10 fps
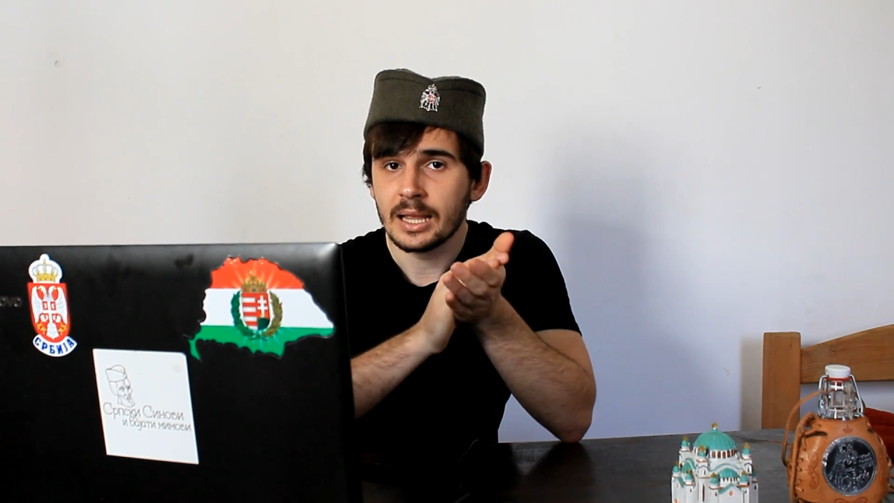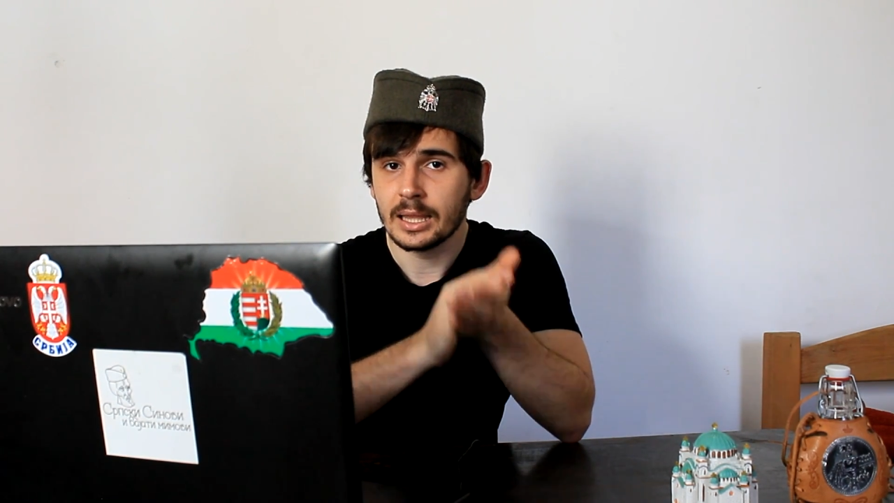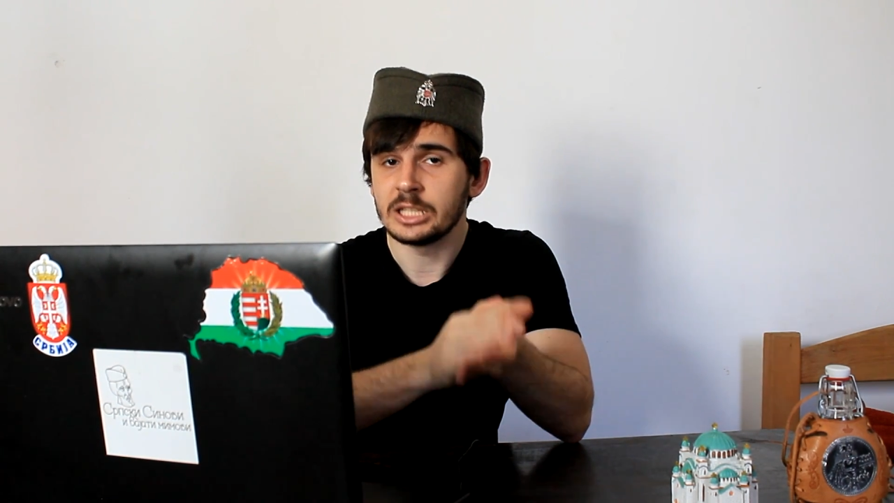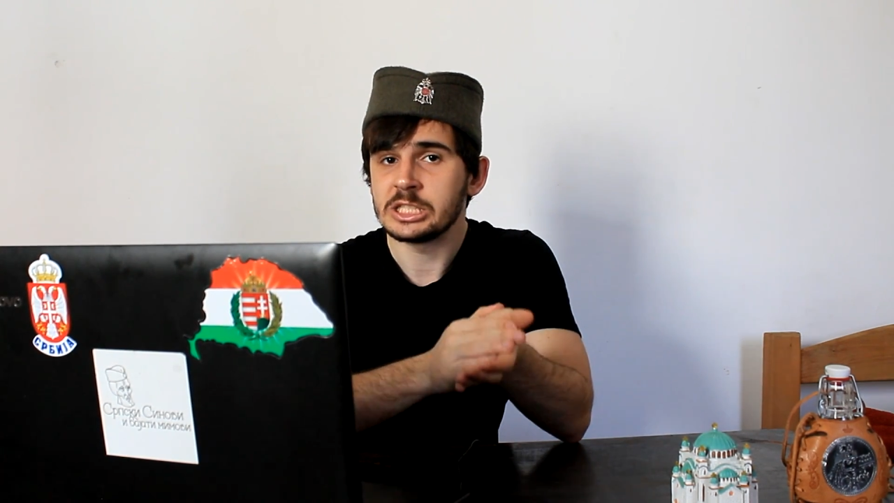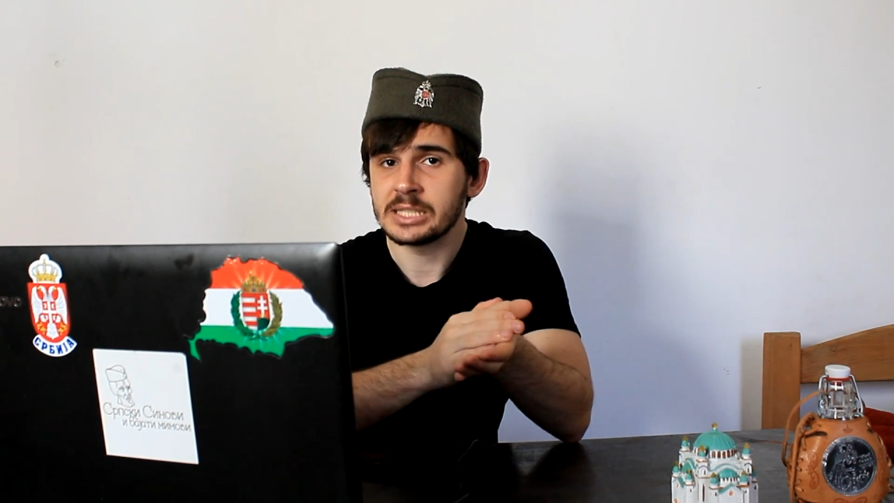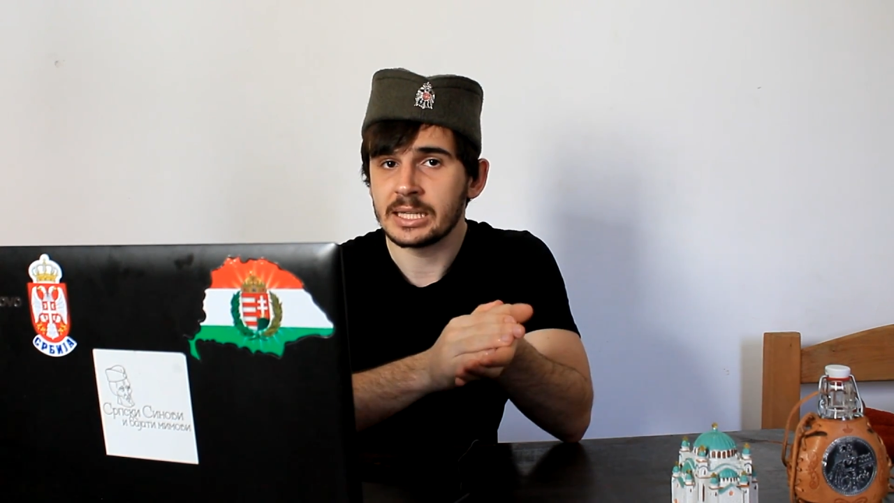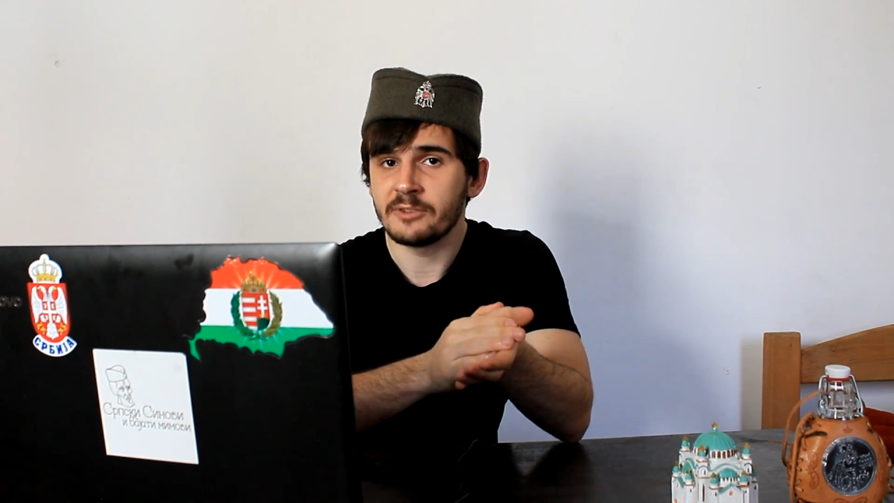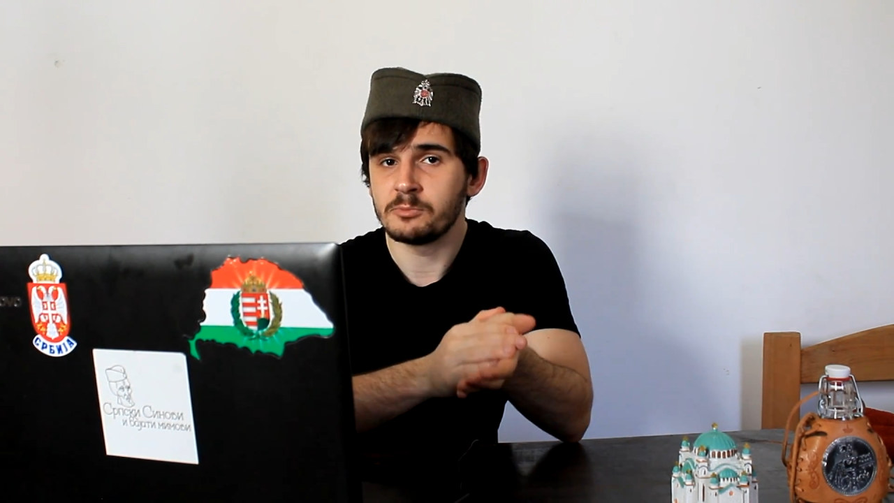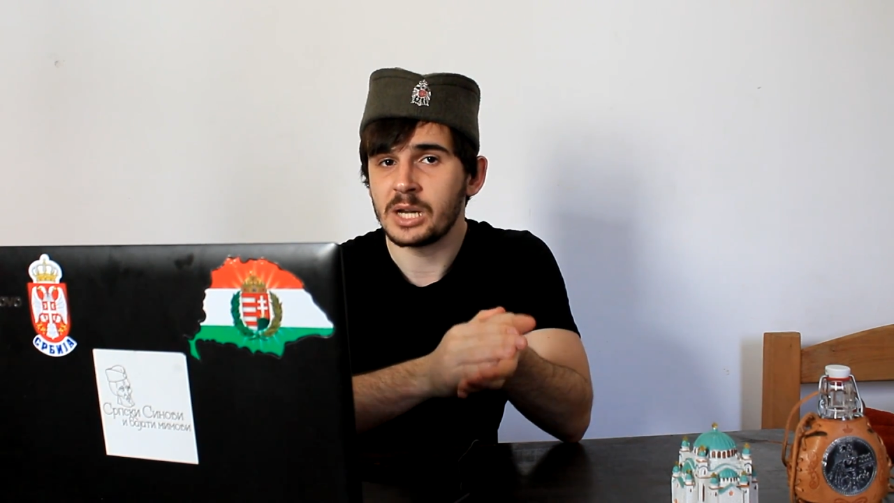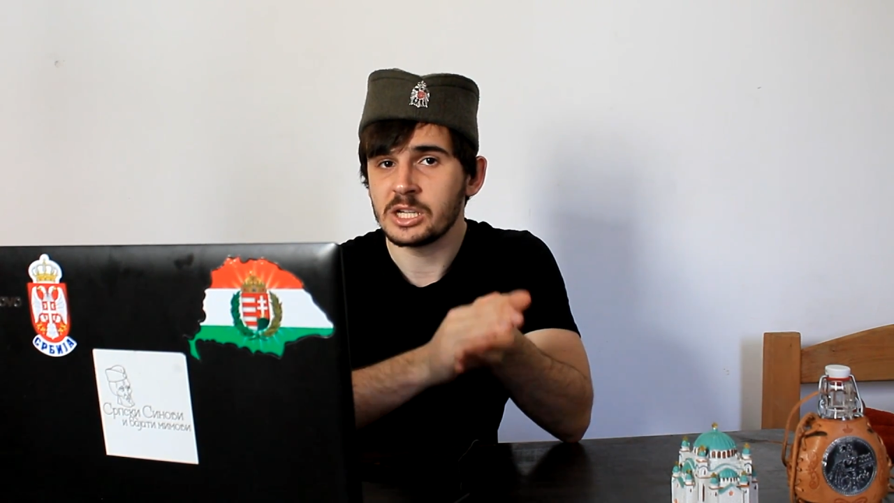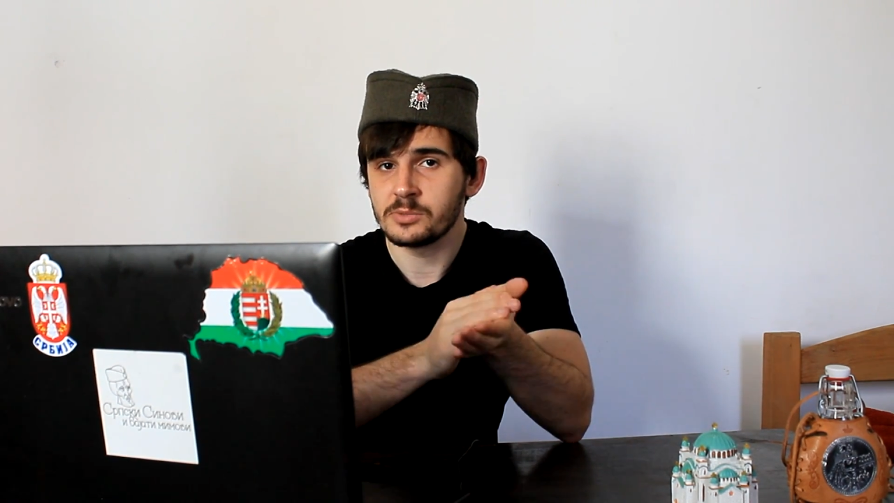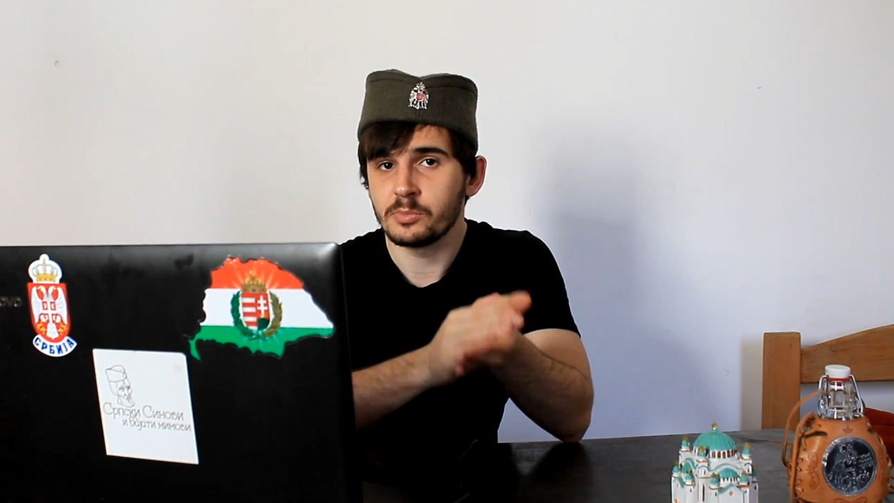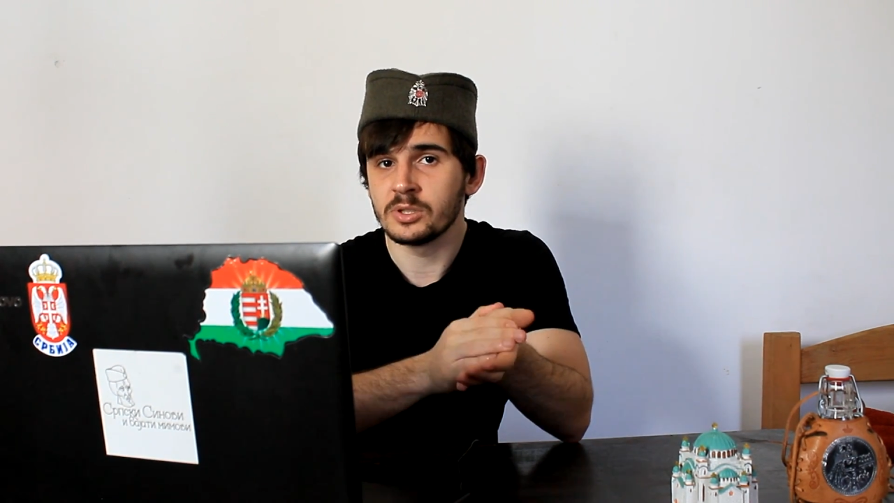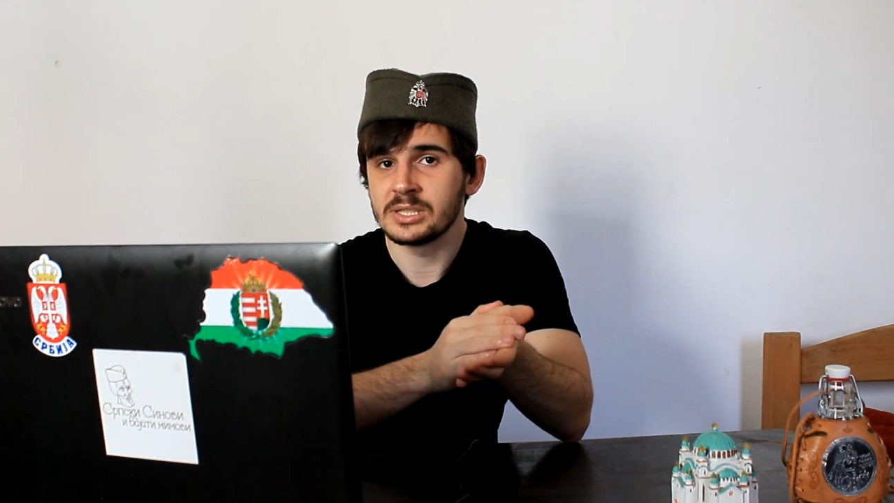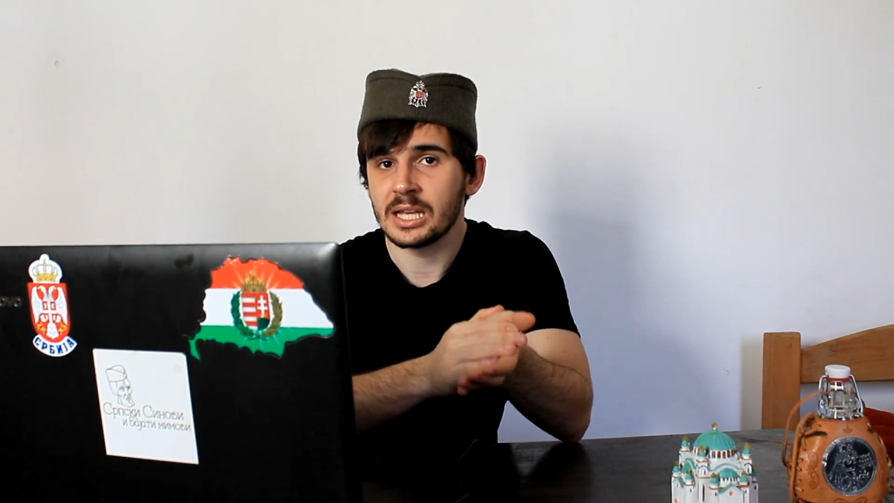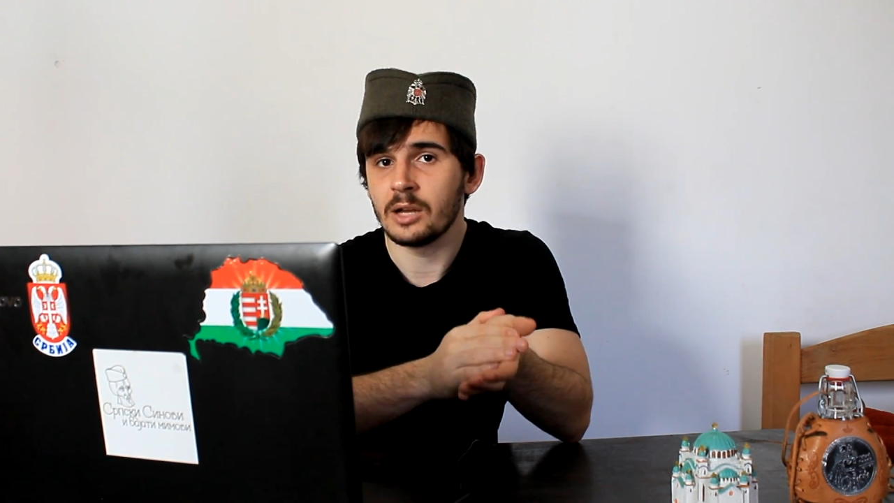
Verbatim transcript: legislative branch puts